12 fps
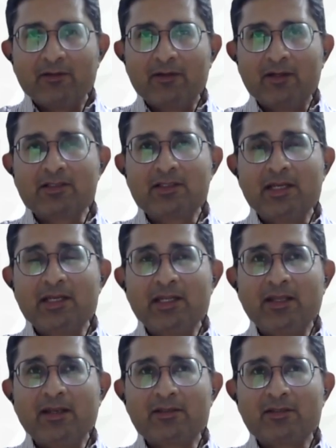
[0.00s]
Does the
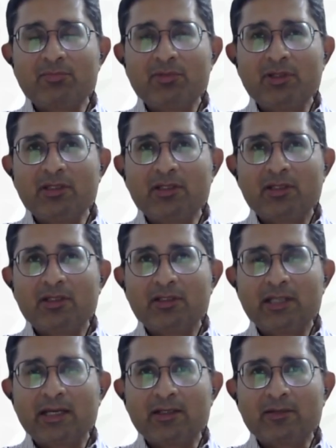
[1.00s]
integration mean
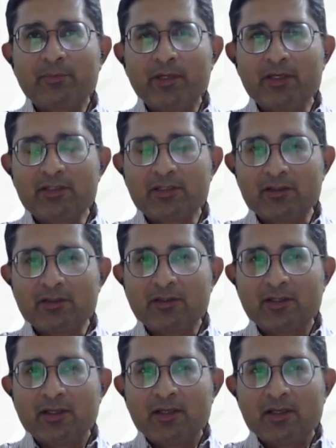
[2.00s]
that a patient
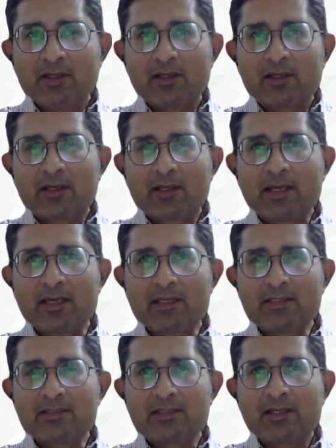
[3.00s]

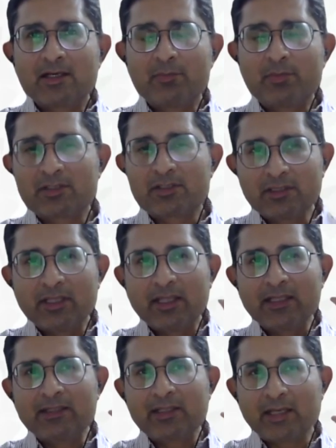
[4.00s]
has a personal
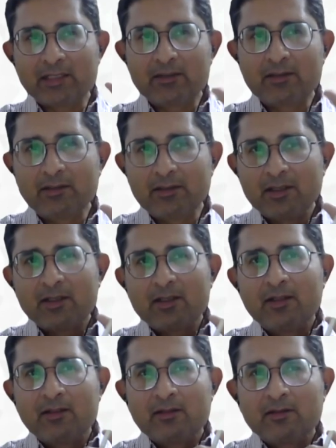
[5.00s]
health record
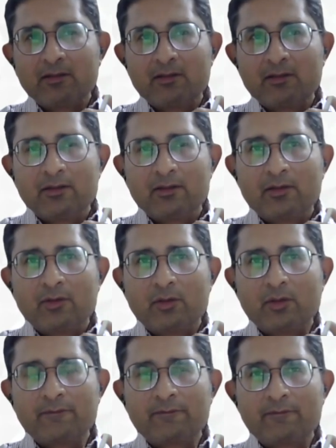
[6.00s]

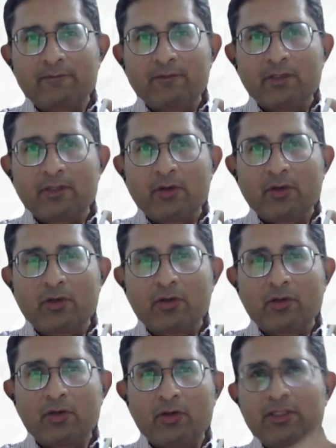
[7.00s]
of
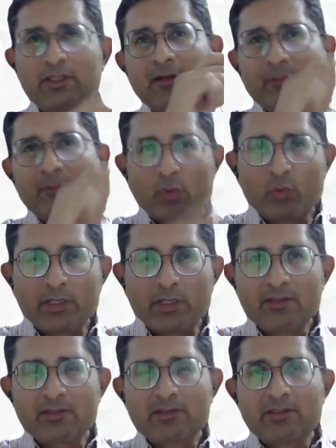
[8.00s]
all the kind of
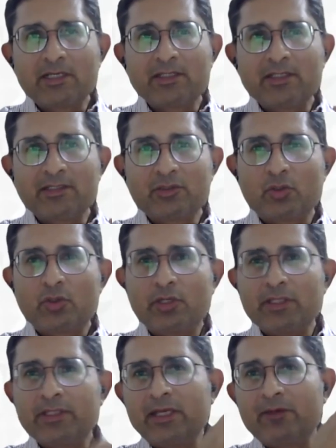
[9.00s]
providers that they saw,
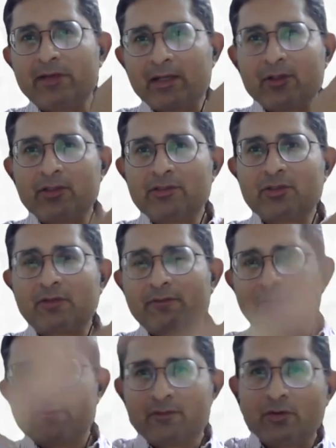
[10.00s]
and they have records
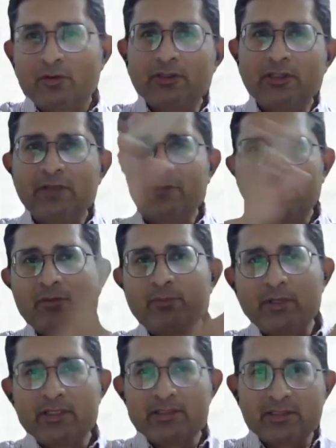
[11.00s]
of all the different
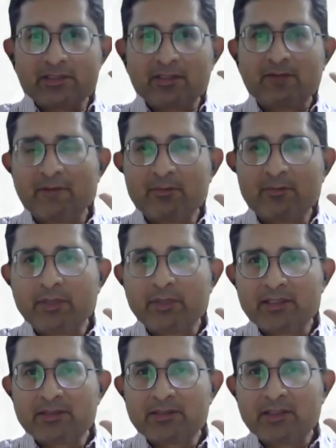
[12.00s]
places in one
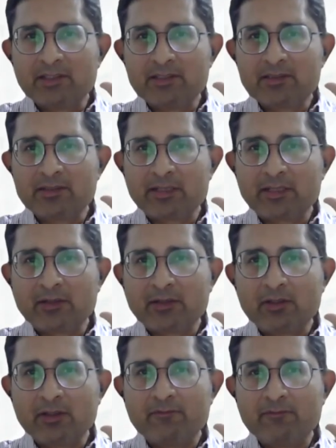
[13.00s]
place, a digital
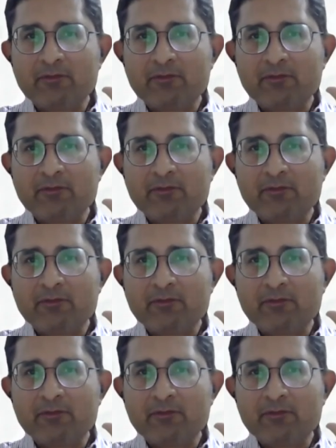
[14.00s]
record?